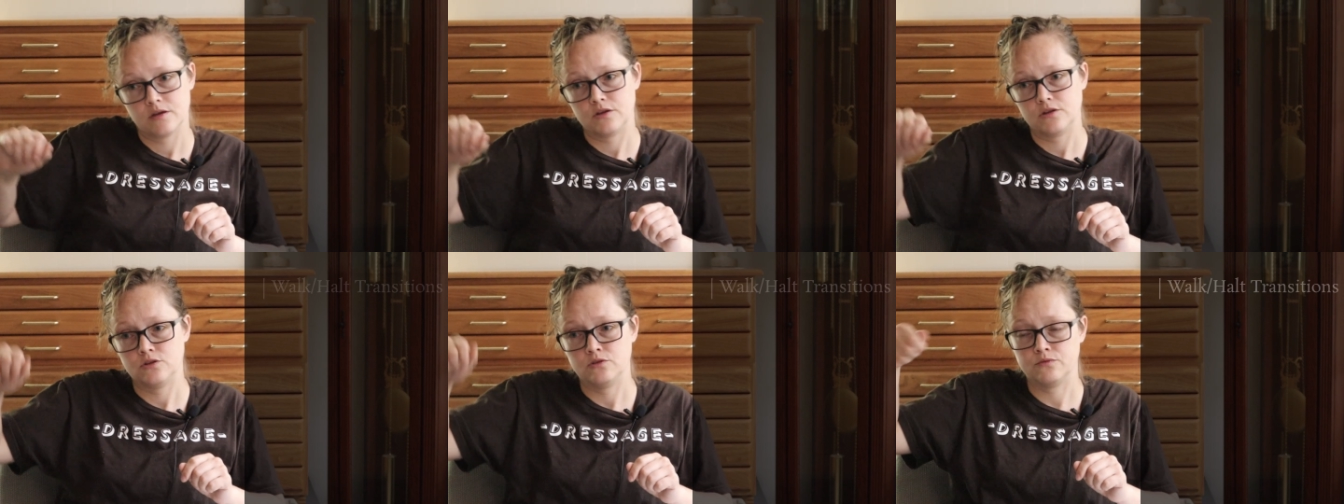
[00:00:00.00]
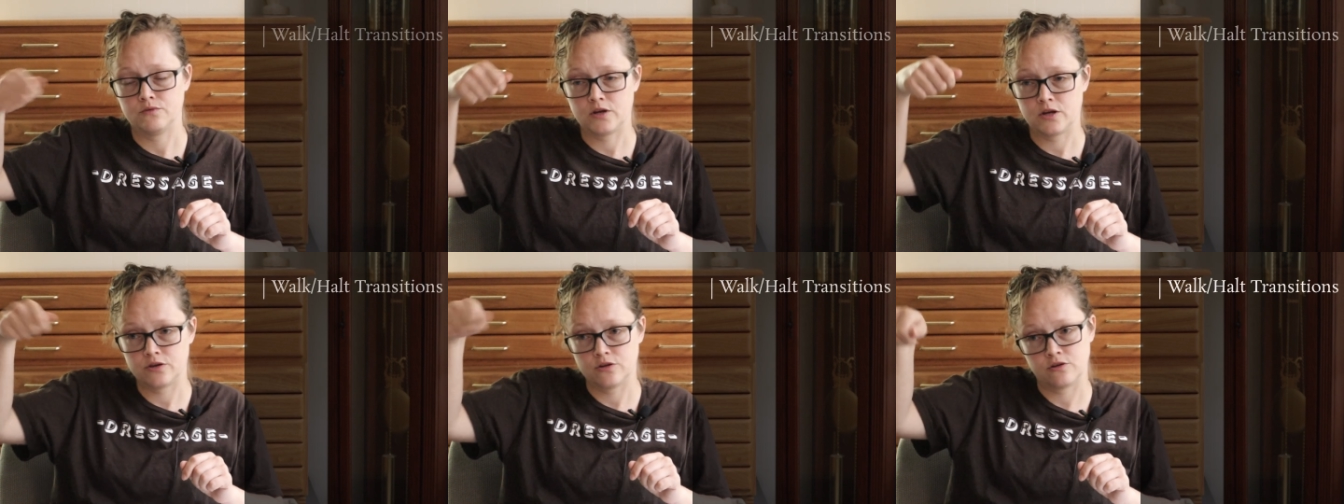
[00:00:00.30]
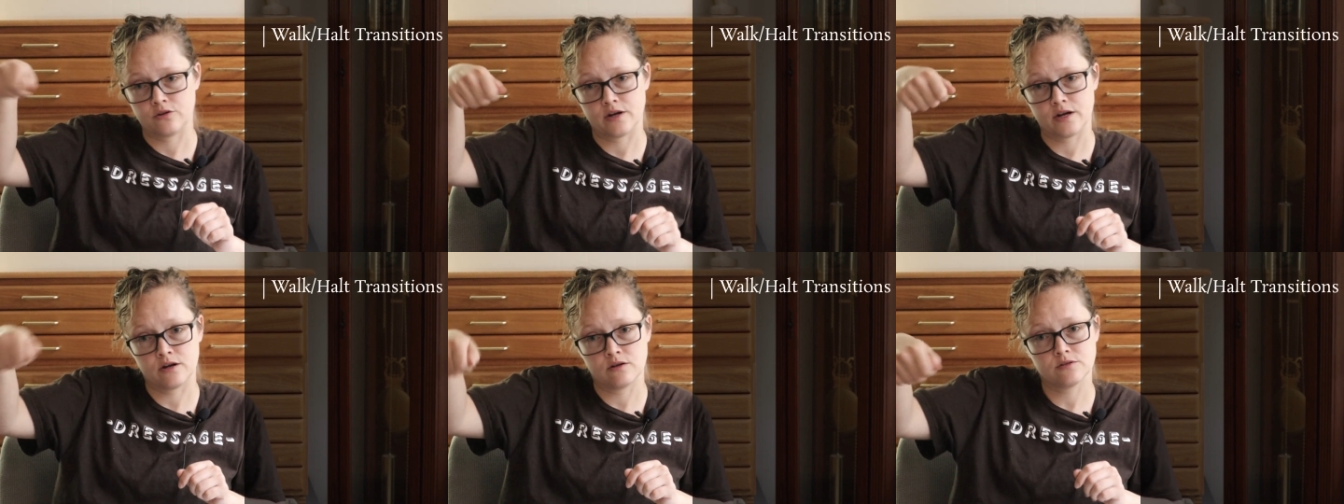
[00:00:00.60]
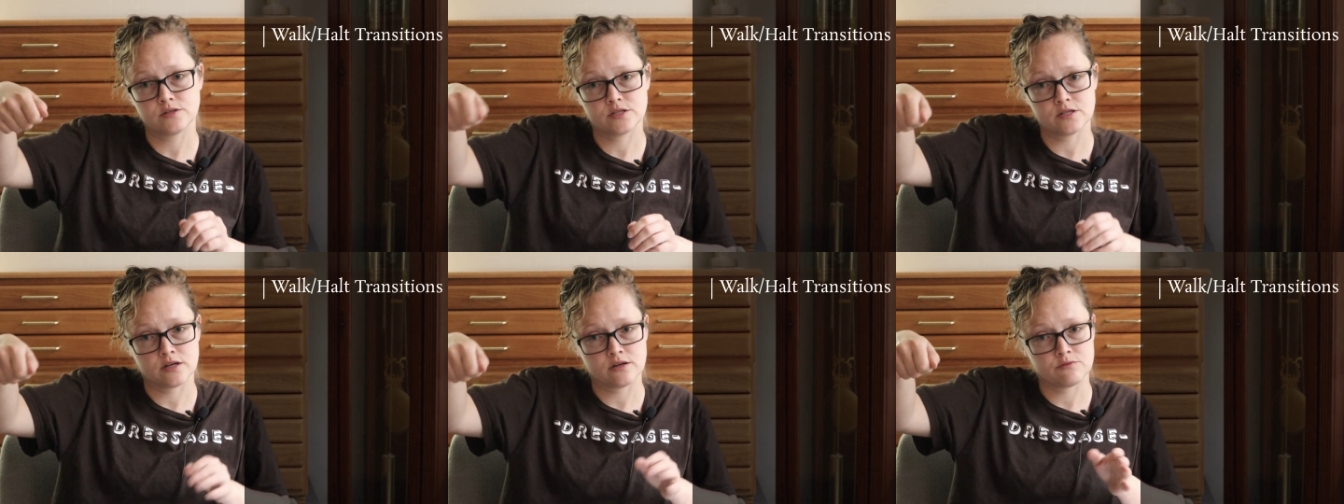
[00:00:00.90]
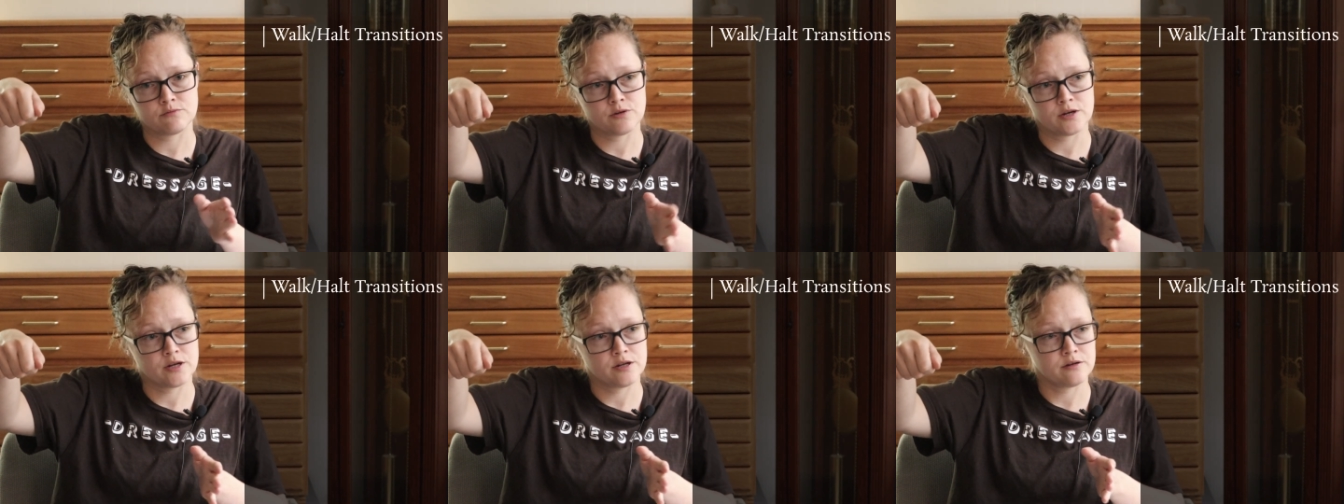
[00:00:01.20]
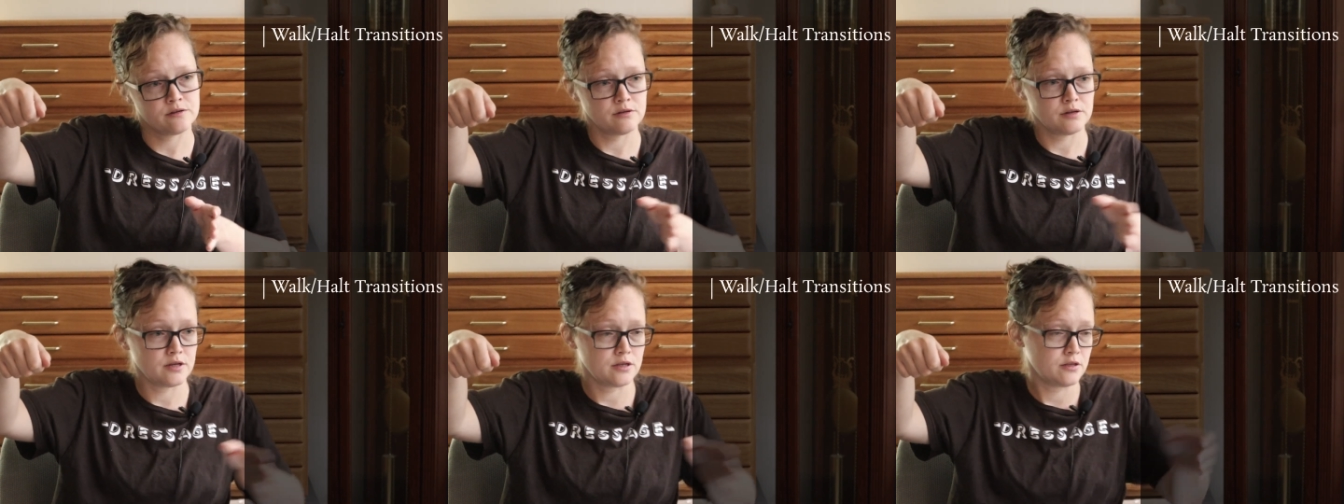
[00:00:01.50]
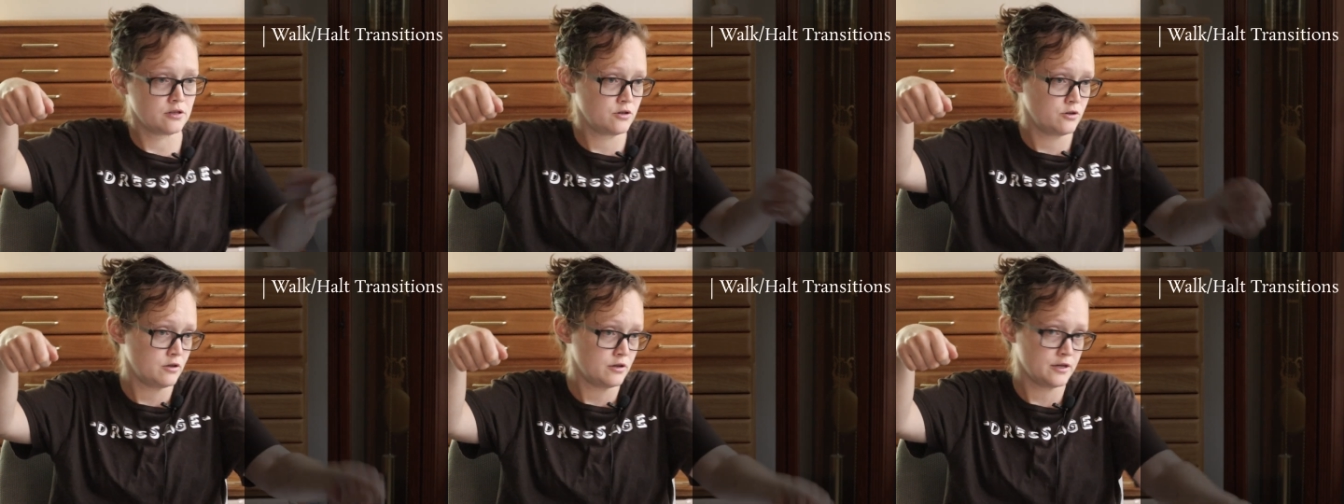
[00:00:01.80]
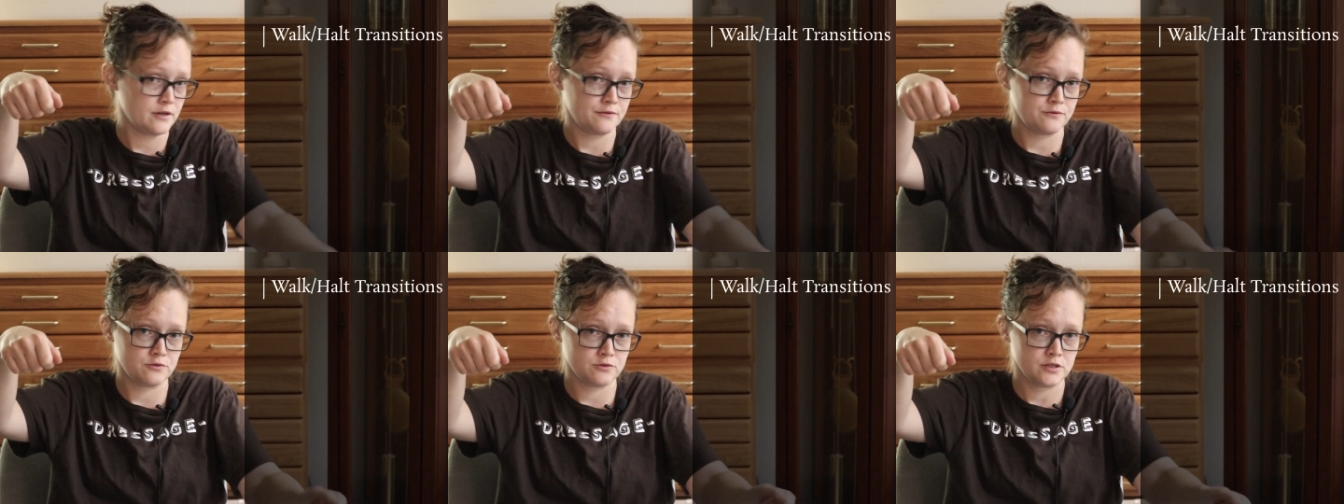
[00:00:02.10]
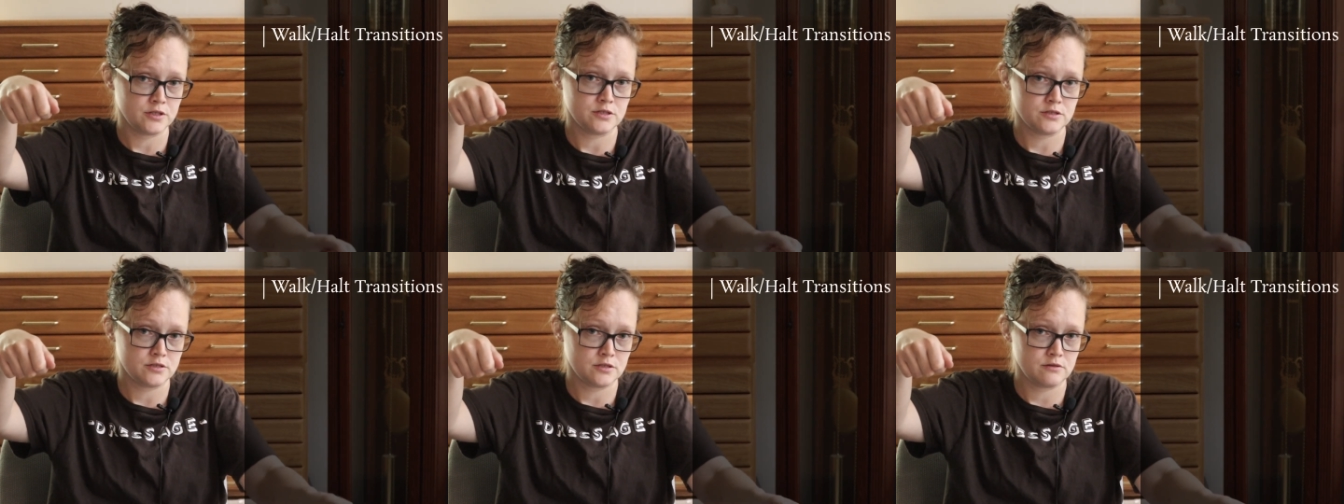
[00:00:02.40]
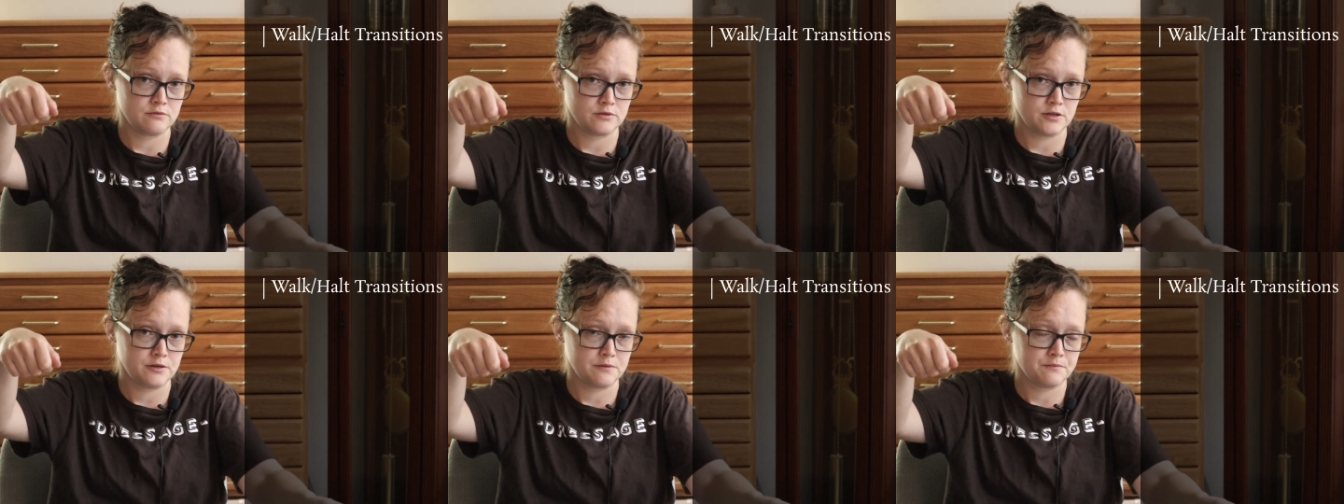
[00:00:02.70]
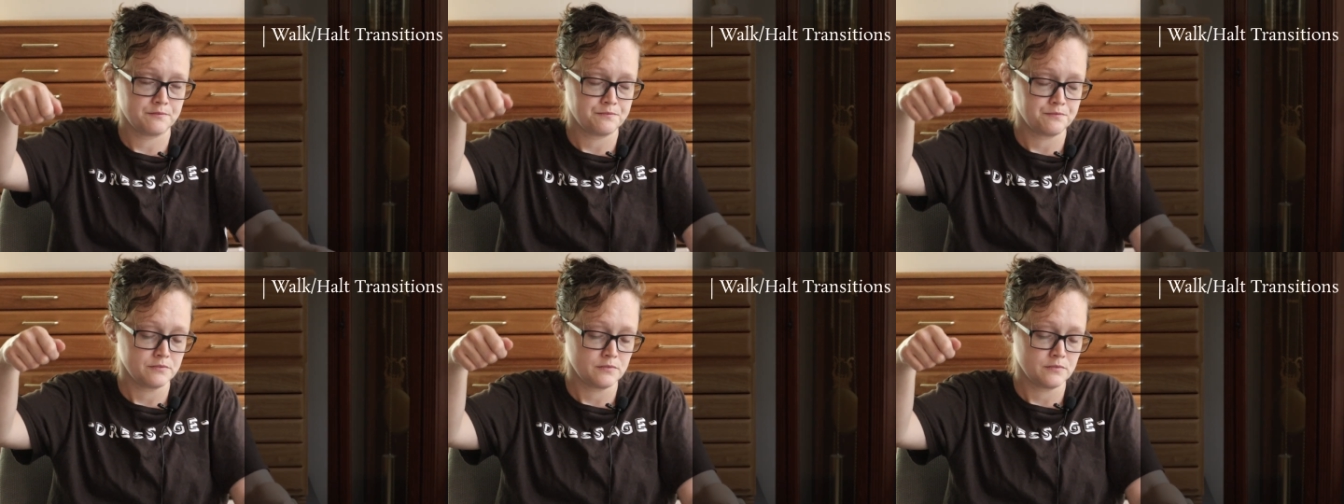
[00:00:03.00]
you've got your outside rein, and then you have your inside rein.